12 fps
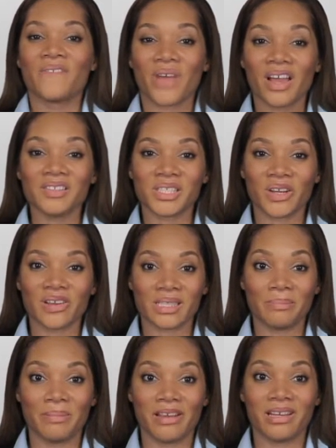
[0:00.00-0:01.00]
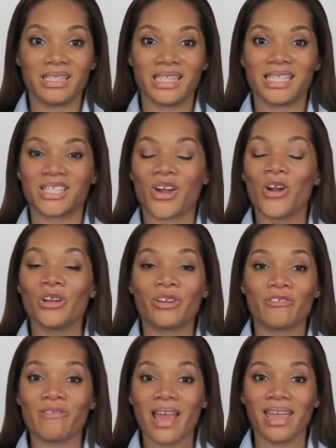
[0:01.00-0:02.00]
Five-star experiences are
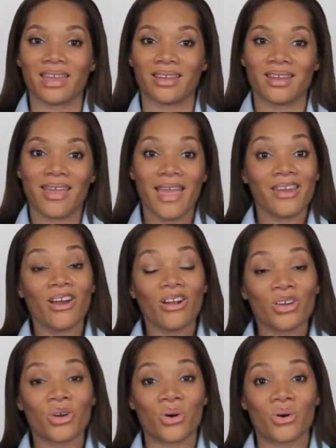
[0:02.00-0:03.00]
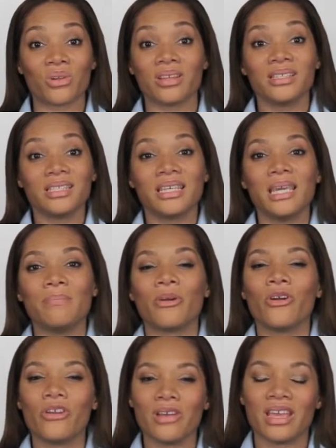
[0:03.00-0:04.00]
great, and our goal is to keep
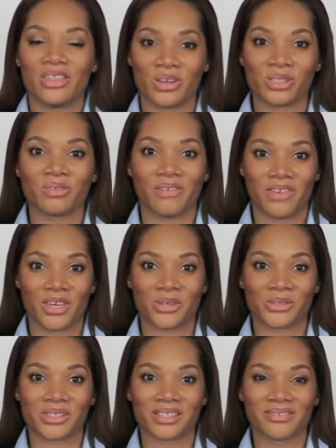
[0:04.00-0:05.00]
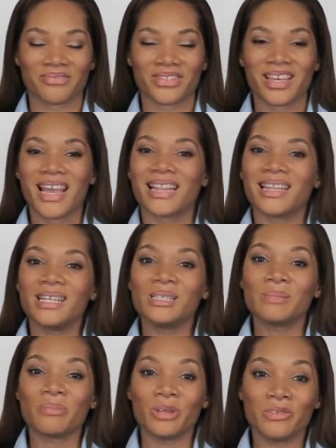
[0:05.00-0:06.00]
earning those reviews. Let us
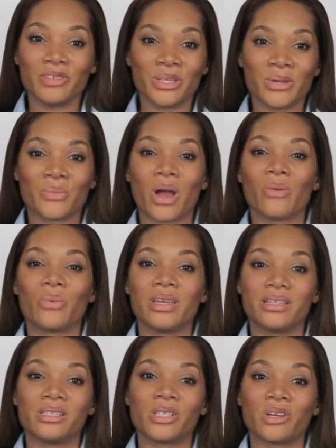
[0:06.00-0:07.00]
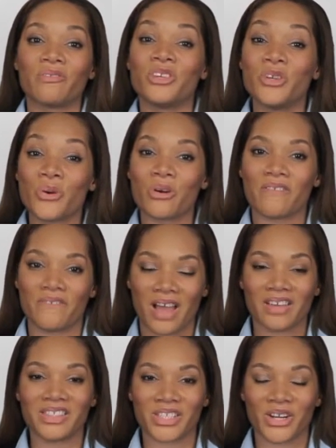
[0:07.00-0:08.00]
prove to you why we deserve your
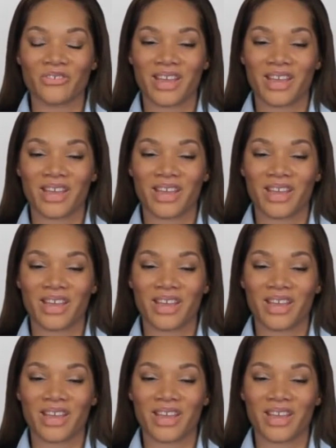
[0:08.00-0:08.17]
five-star